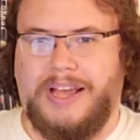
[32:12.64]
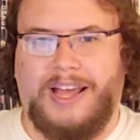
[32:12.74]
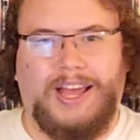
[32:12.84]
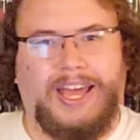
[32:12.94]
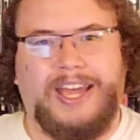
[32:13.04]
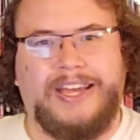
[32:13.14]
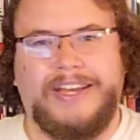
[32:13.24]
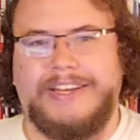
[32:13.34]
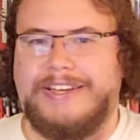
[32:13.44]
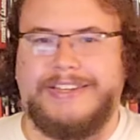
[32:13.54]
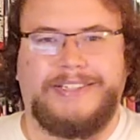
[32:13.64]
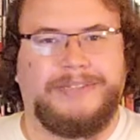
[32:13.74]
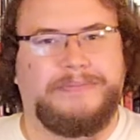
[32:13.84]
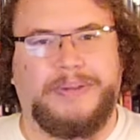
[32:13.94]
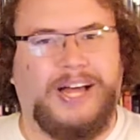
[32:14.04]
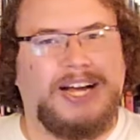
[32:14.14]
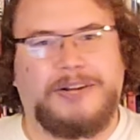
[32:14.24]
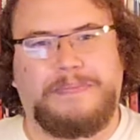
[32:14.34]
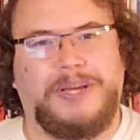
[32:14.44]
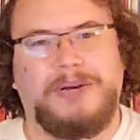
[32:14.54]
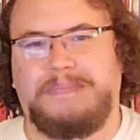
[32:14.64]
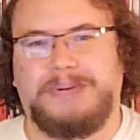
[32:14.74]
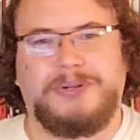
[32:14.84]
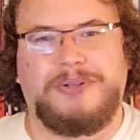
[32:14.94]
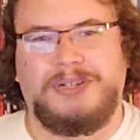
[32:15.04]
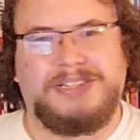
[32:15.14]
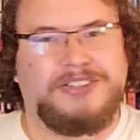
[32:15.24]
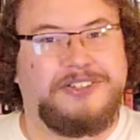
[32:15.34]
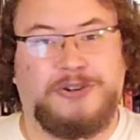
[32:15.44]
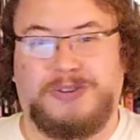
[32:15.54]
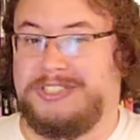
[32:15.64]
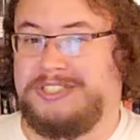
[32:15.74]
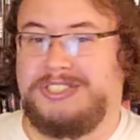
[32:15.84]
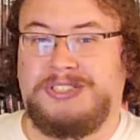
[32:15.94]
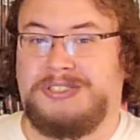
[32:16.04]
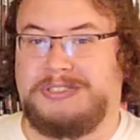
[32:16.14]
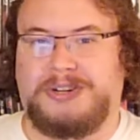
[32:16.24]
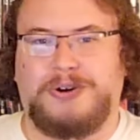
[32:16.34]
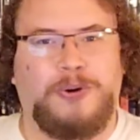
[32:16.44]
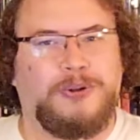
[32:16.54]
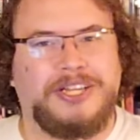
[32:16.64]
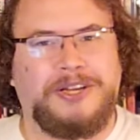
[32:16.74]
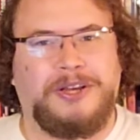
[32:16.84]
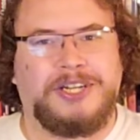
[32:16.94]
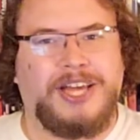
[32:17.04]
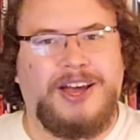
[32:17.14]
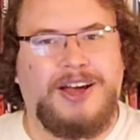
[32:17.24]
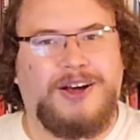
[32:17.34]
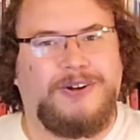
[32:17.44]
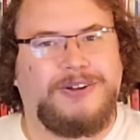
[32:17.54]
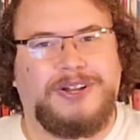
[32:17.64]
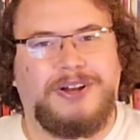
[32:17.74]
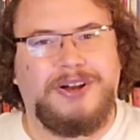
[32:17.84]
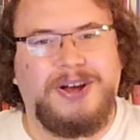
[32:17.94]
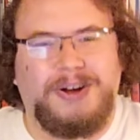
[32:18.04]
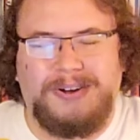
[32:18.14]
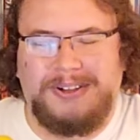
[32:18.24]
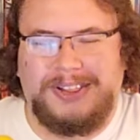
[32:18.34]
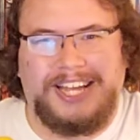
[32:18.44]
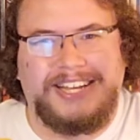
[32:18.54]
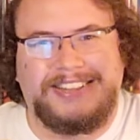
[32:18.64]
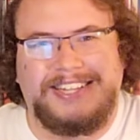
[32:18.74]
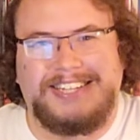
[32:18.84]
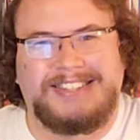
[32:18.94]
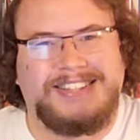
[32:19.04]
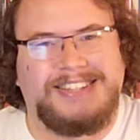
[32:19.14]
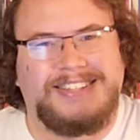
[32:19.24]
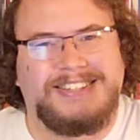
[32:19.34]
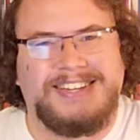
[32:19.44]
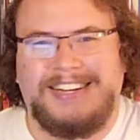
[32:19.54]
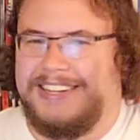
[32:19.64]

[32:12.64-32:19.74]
hey black people the christians are holding you down you know like like the